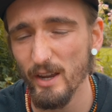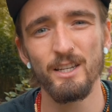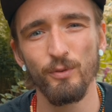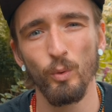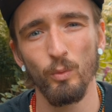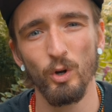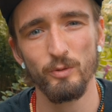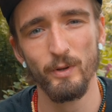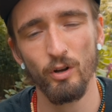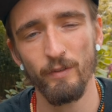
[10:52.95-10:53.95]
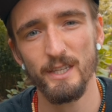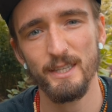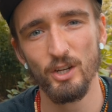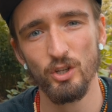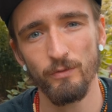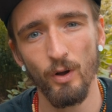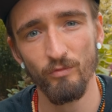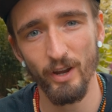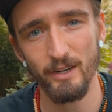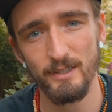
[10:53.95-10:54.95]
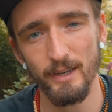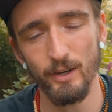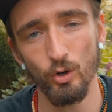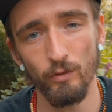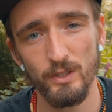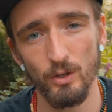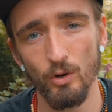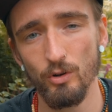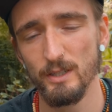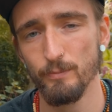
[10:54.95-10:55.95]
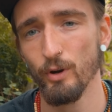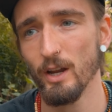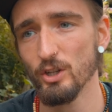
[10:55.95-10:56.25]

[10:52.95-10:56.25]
If you want to watch me cover the section from Rayners Lane over to Uxbridge,